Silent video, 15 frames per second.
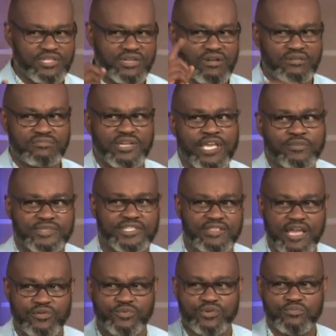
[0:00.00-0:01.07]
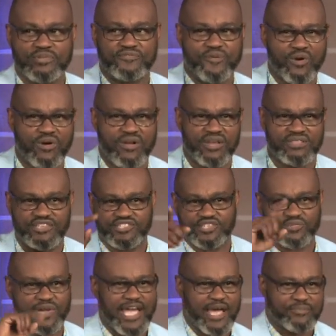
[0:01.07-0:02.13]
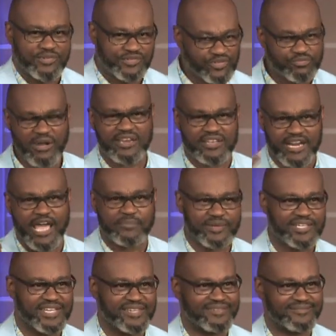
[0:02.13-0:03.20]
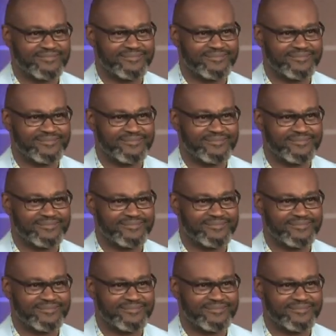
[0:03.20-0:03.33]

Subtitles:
you know, he was in that room before, and this is what happened. So it's probably going to happen again.